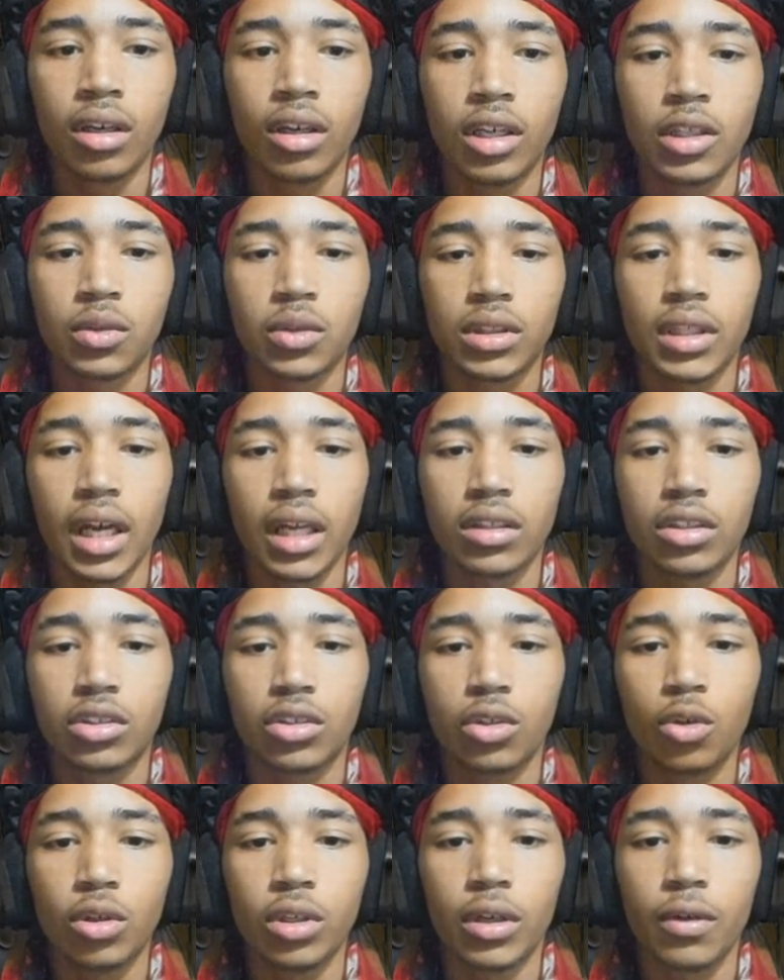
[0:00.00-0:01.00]
This was not the
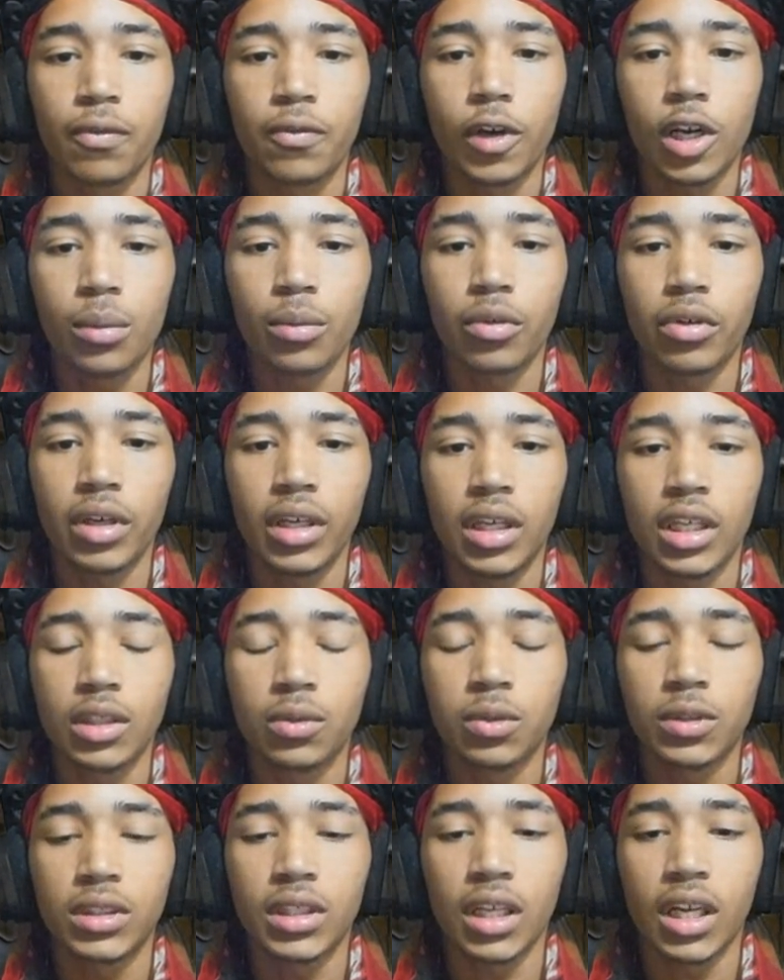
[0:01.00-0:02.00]
school infirmary, this
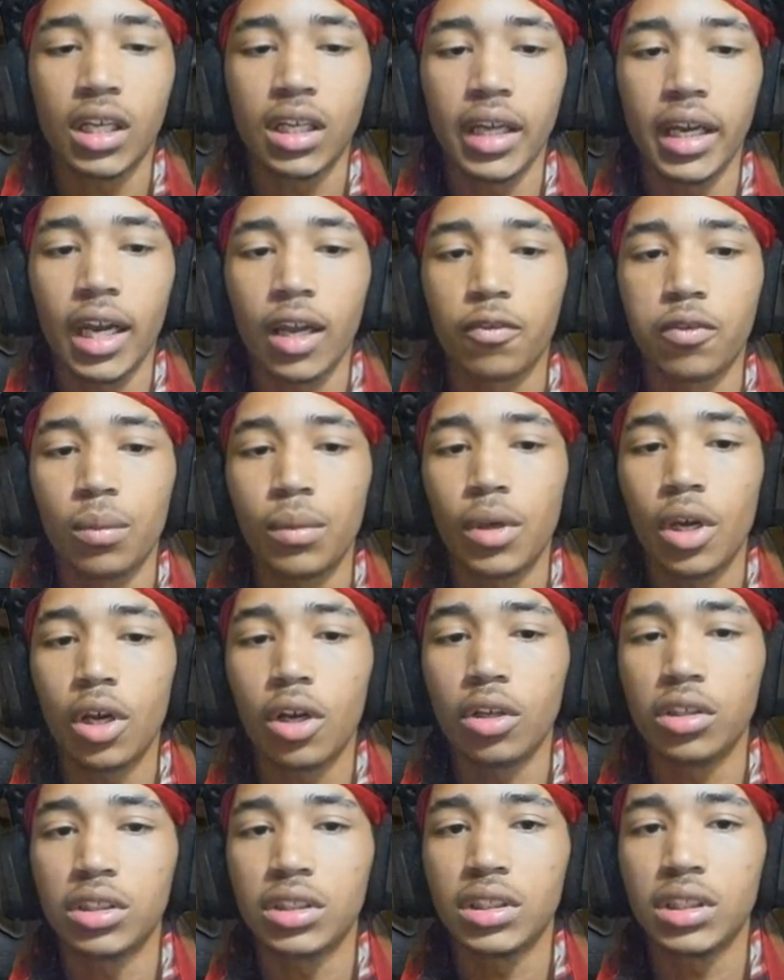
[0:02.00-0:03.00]
was the clinic from
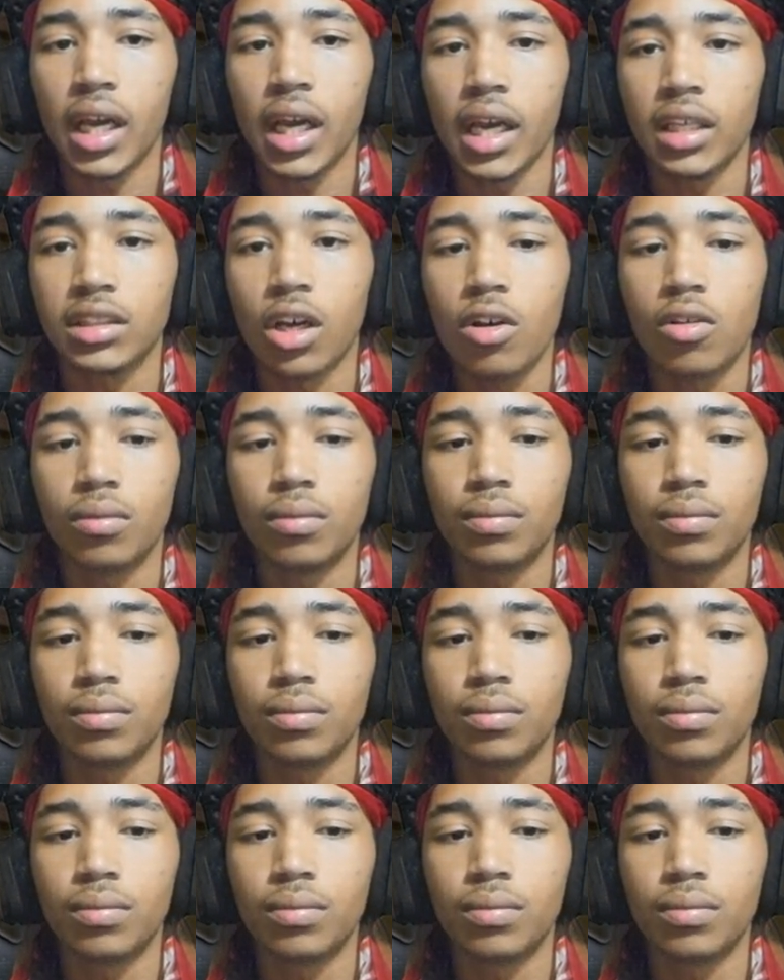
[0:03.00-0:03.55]
Yoshie's home.